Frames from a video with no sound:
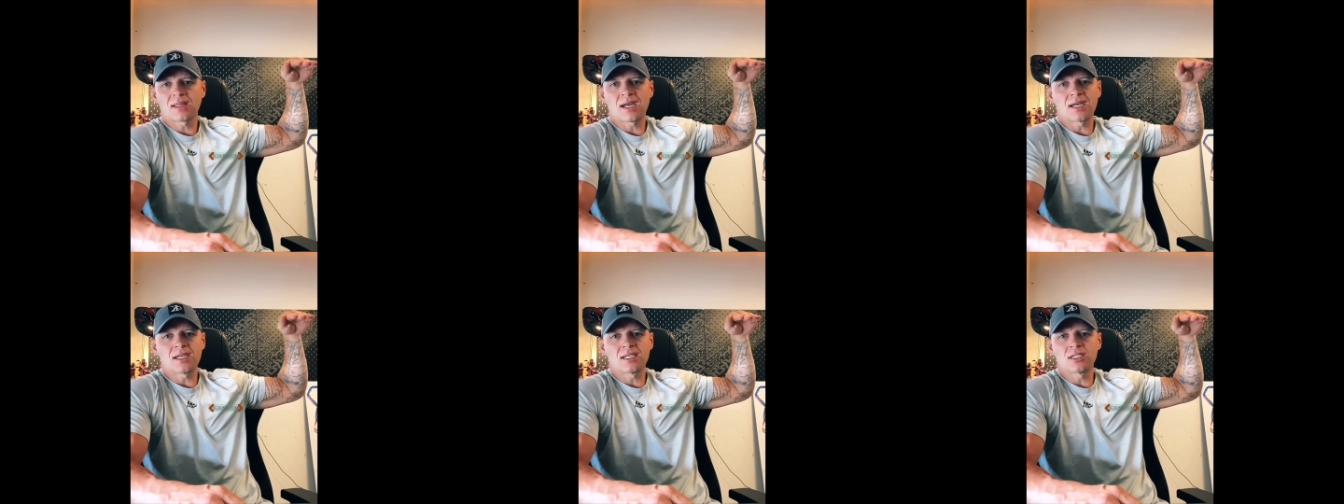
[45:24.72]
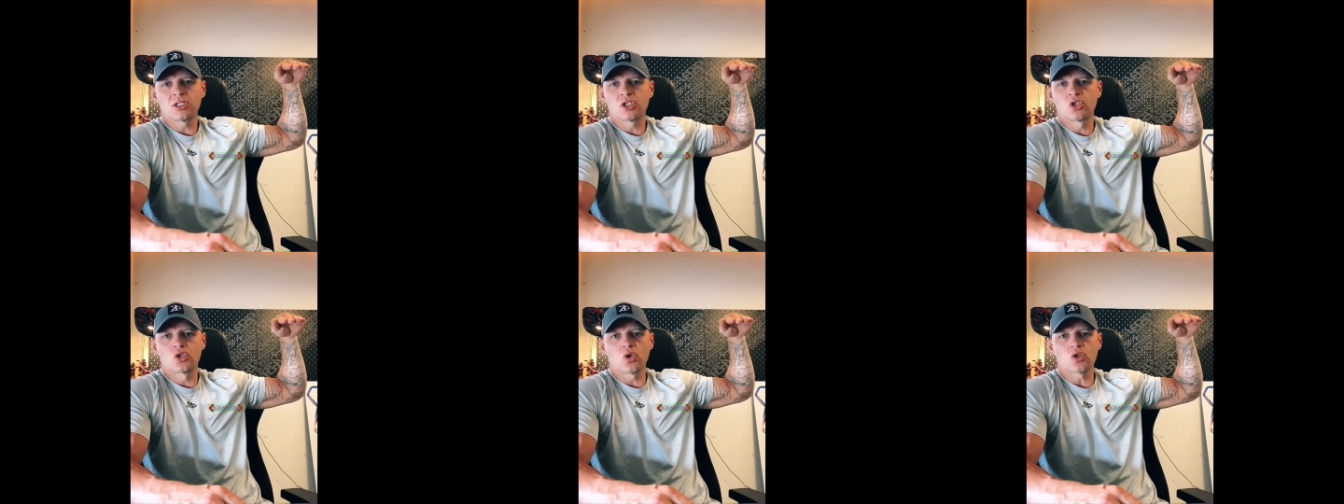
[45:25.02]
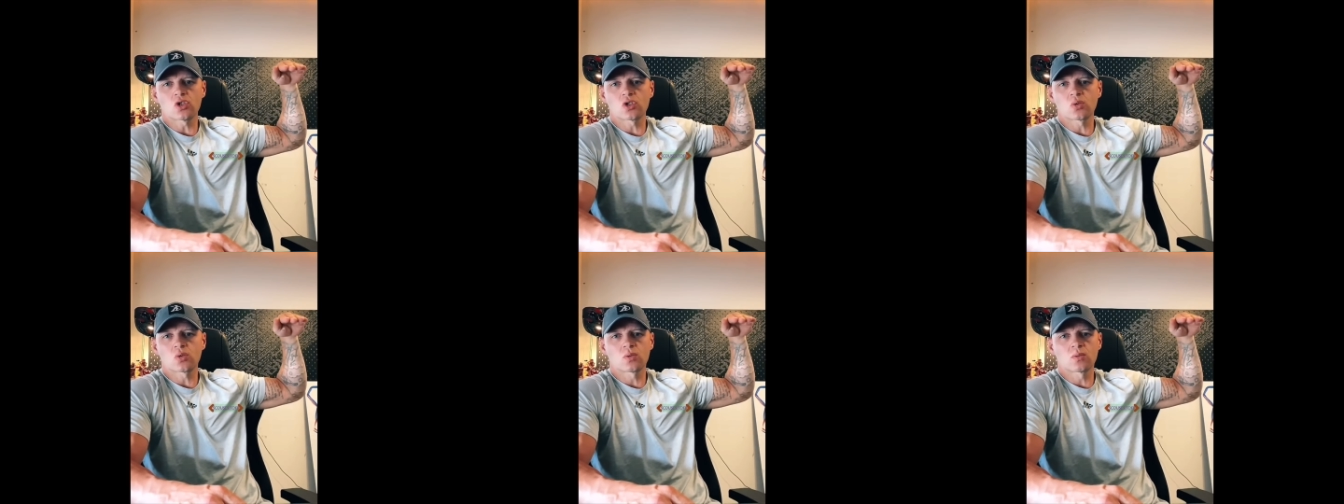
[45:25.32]
that is
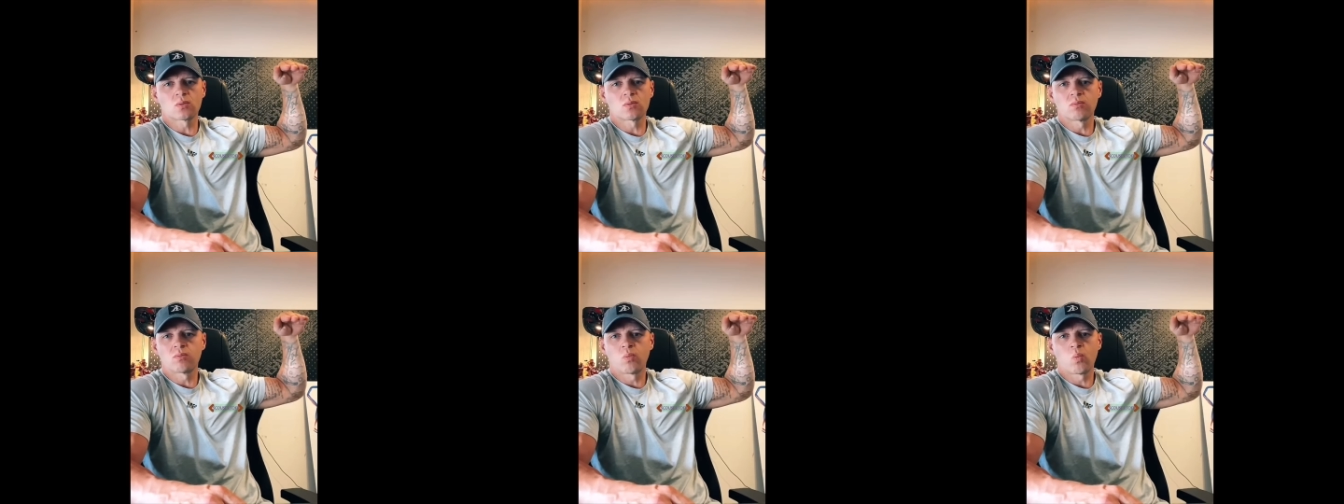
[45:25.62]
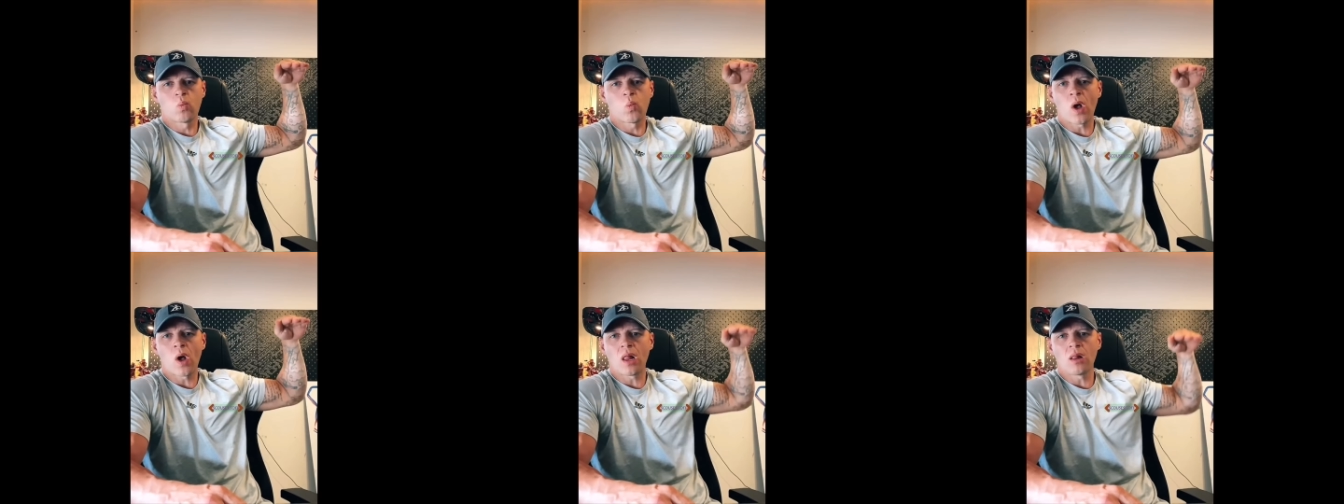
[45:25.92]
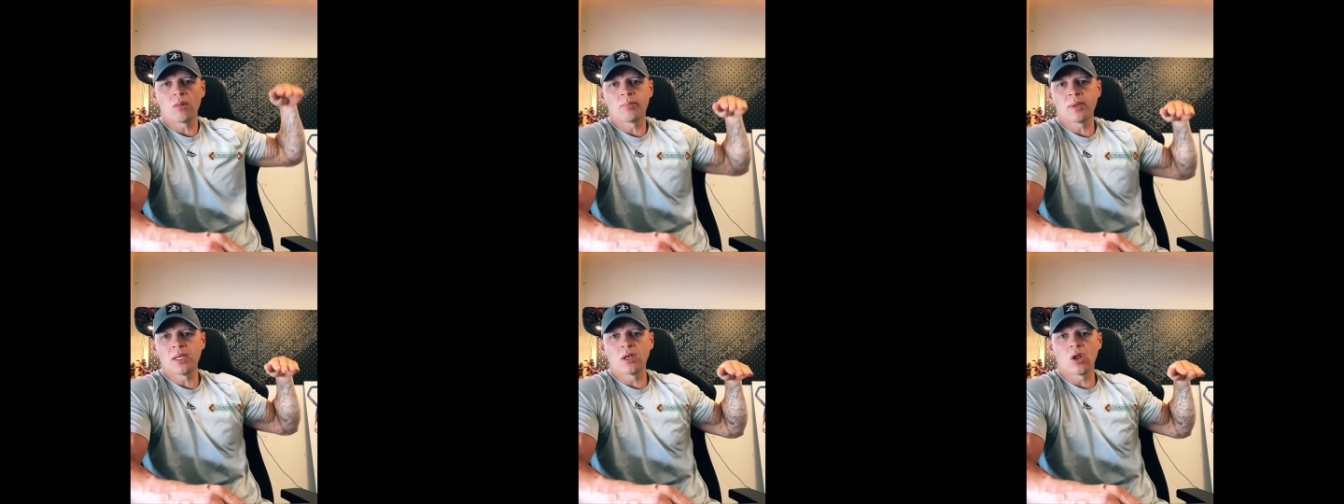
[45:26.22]
just
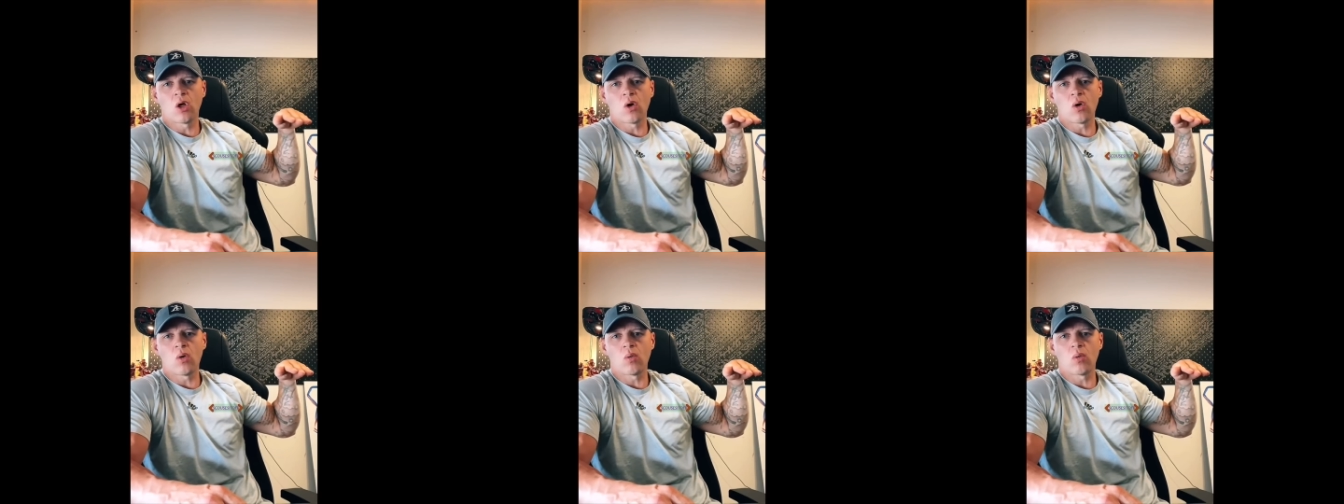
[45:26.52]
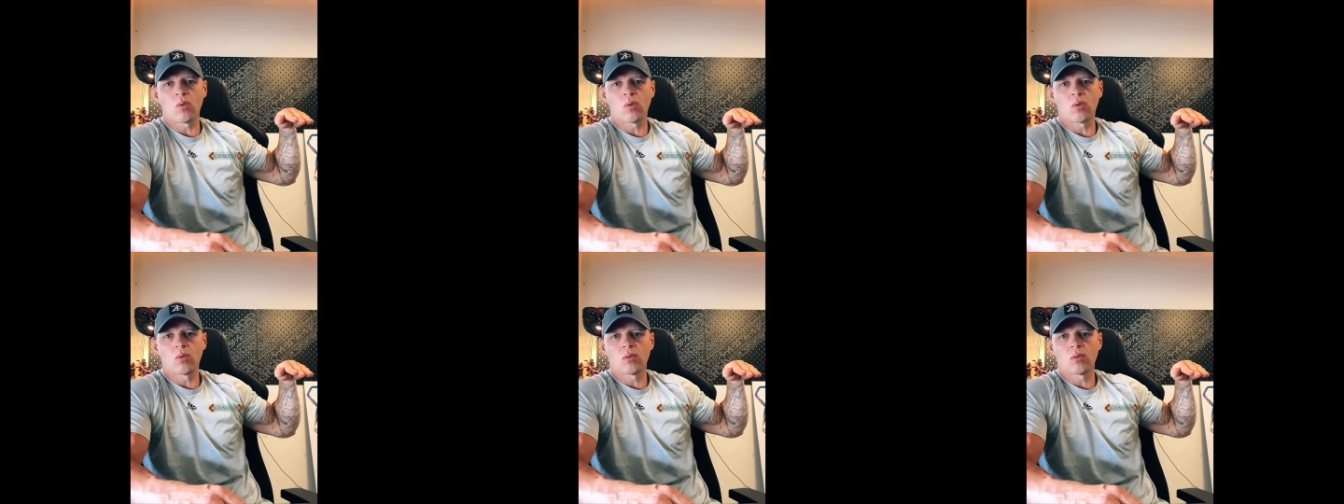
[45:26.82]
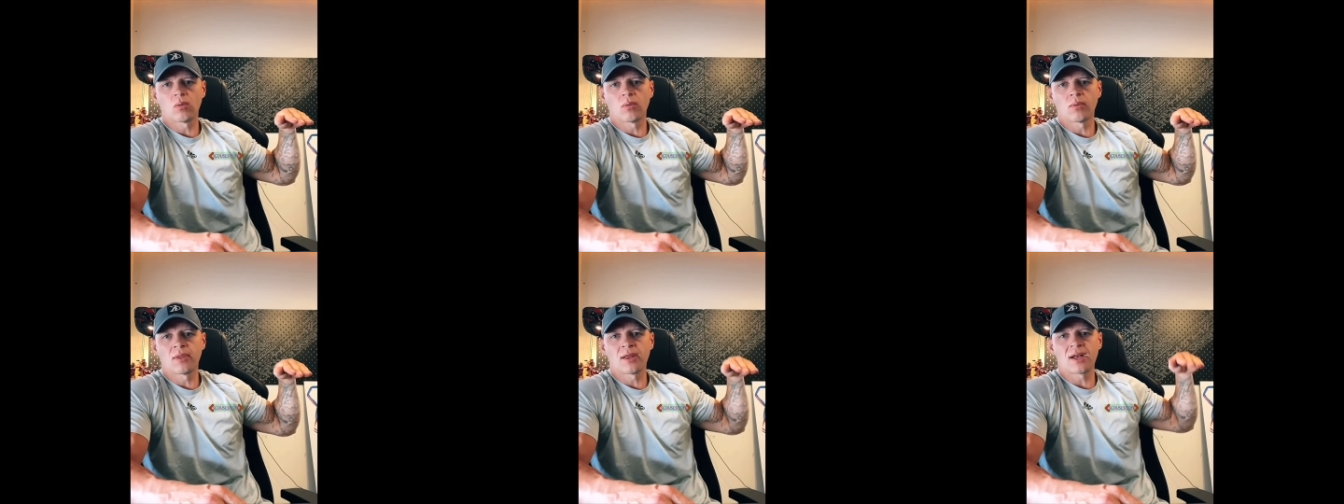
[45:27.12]
well below
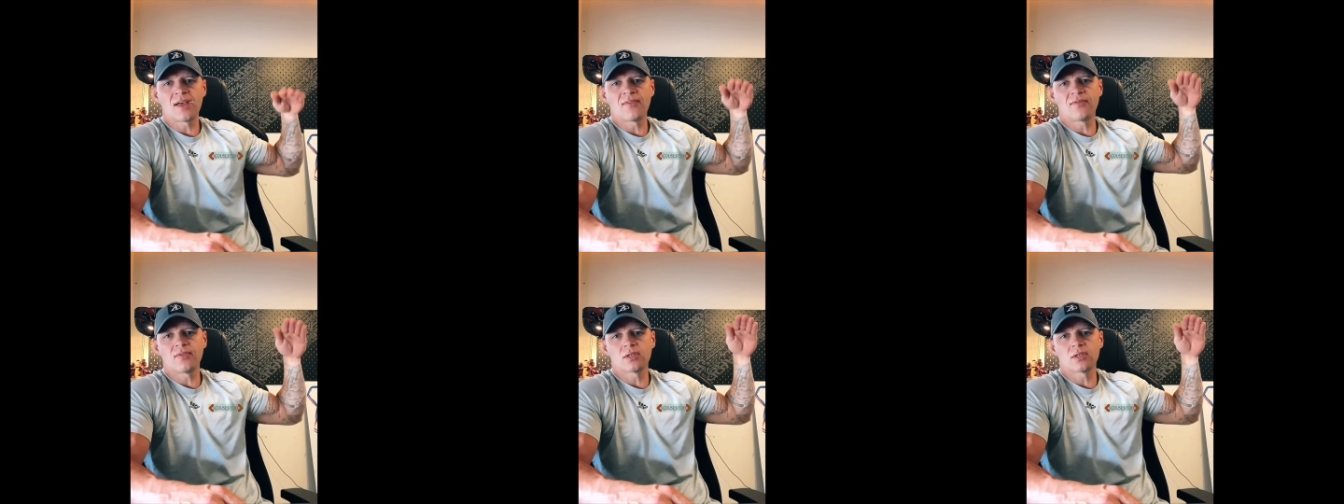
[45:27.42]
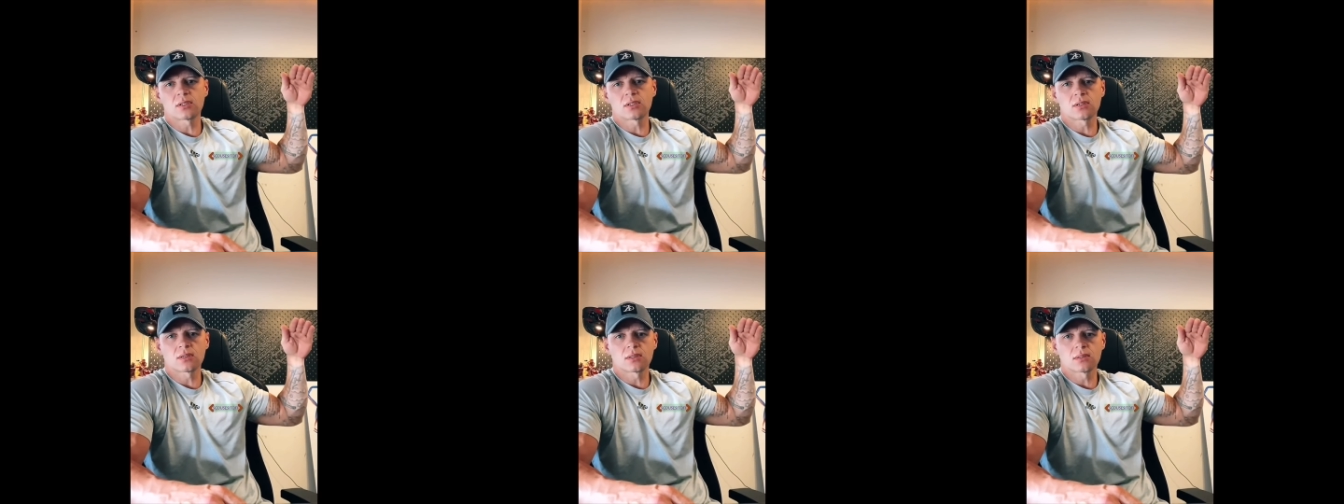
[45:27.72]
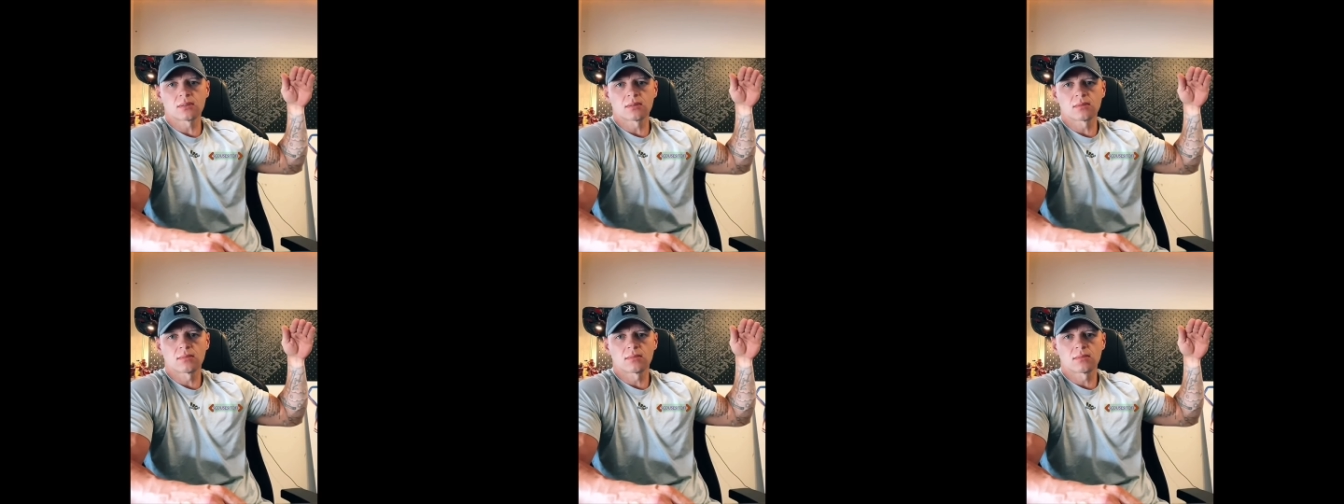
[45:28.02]
their efforts,